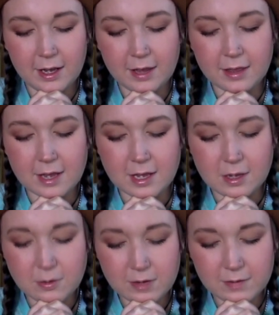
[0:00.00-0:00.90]
that
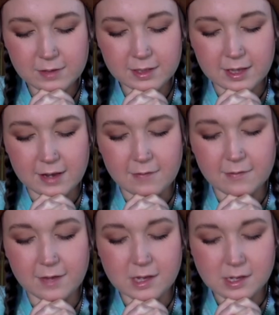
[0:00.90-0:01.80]
you give us life,
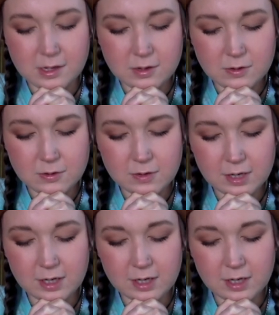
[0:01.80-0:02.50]
that you